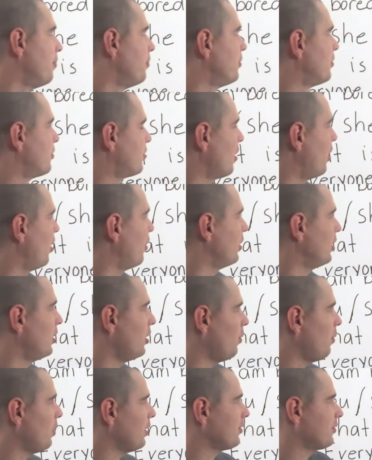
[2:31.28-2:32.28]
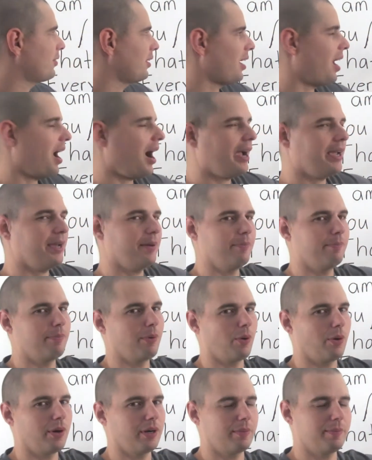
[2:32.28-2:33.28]
So you don't want to say I am
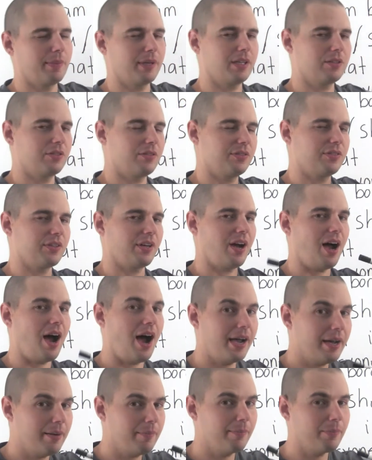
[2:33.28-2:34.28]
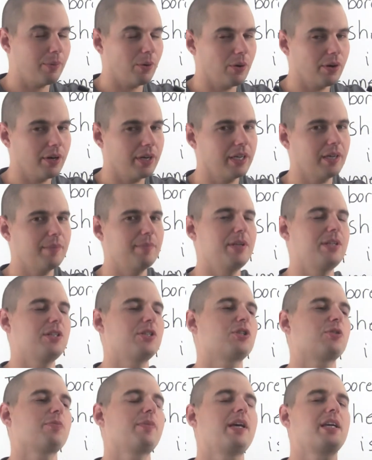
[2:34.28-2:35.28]
boring, because if you say I am boring, it
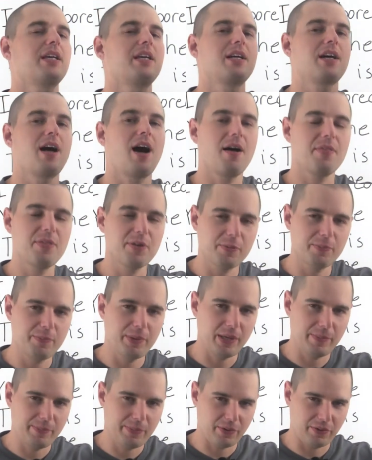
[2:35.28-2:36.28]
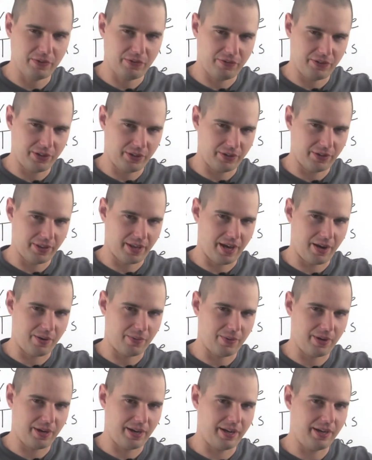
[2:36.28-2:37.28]
means you're making other people feel
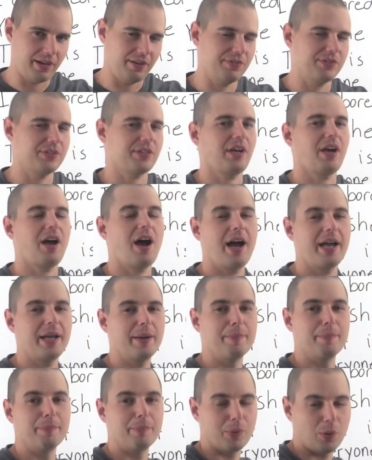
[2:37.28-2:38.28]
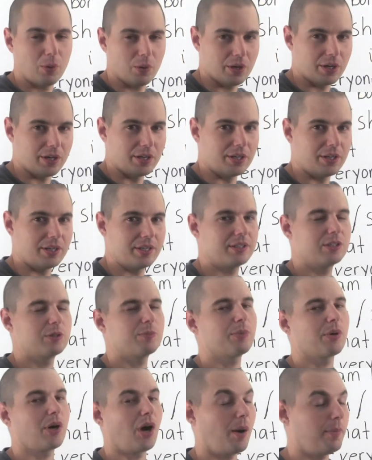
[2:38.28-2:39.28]
that way. If you say I am bored, it's
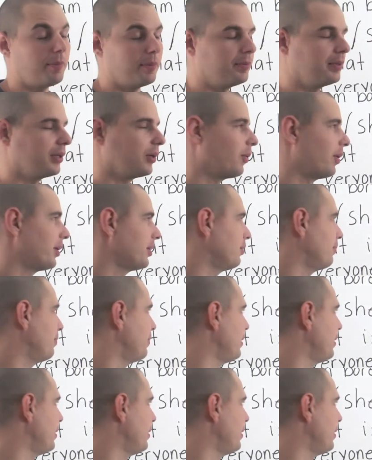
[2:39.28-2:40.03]
probably what you